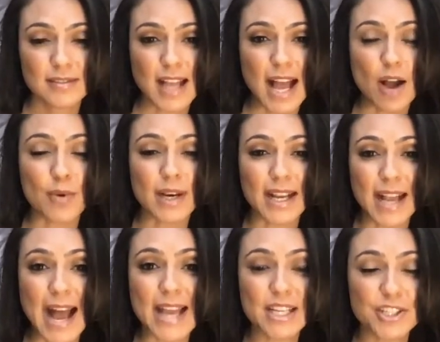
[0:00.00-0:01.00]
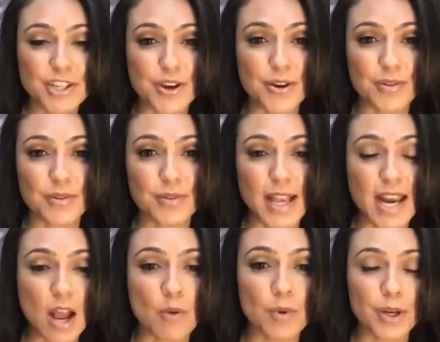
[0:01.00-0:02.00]
I want to guide you, and
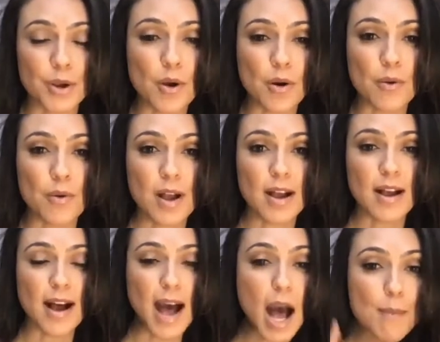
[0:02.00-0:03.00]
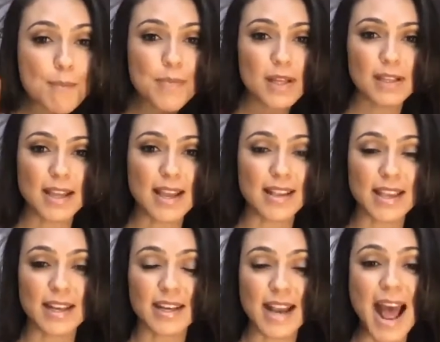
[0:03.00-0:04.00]
I want to go up and
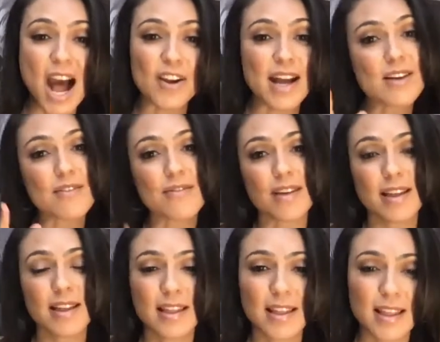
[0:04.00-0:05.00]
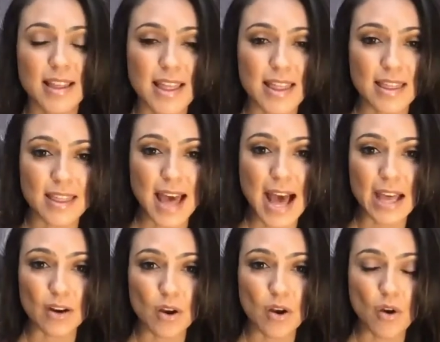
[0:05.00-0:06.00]
getting out of that
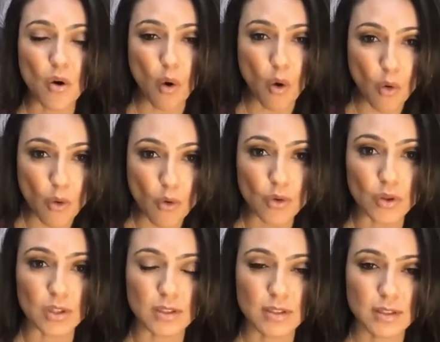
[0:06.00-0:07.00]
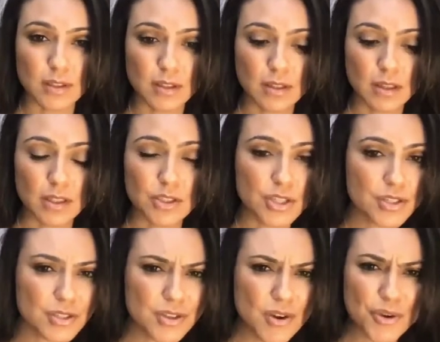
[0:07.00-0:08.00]
hole.
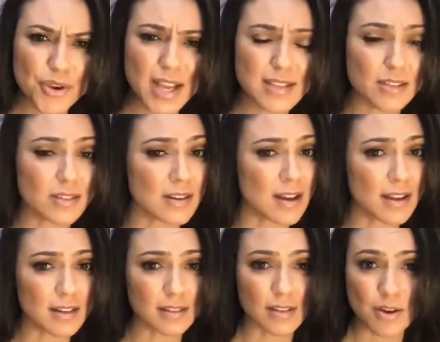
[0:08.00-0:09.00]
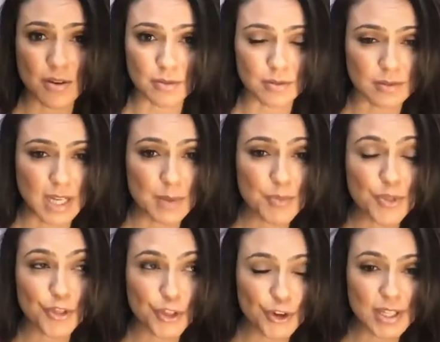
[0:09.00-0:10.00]
Just know you guys are not alone. I'm
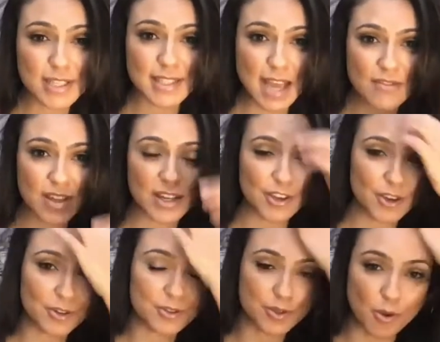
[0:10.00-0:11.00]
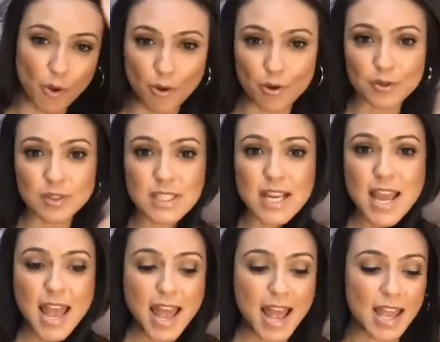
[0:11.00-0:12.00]
37 years old,
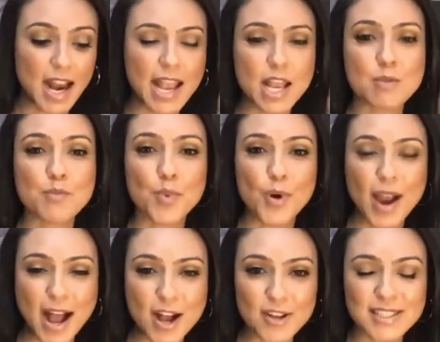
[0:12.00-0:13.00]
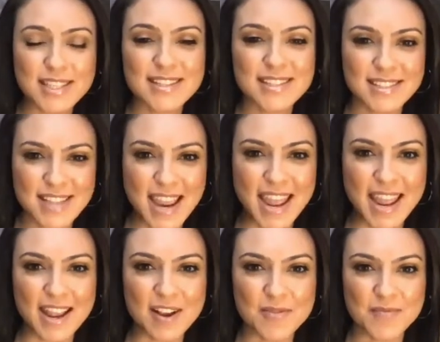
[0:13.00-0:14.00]
and I am proud to
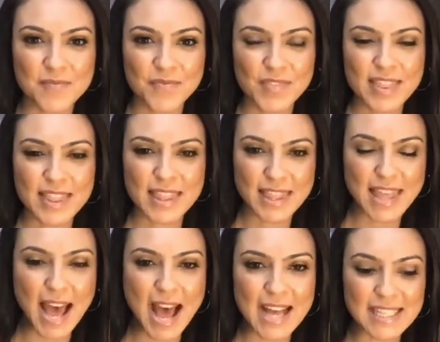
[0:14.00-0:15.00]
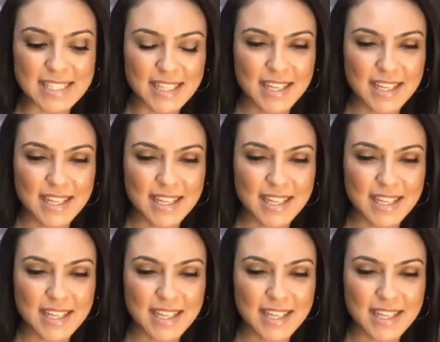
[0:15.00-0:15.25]
say that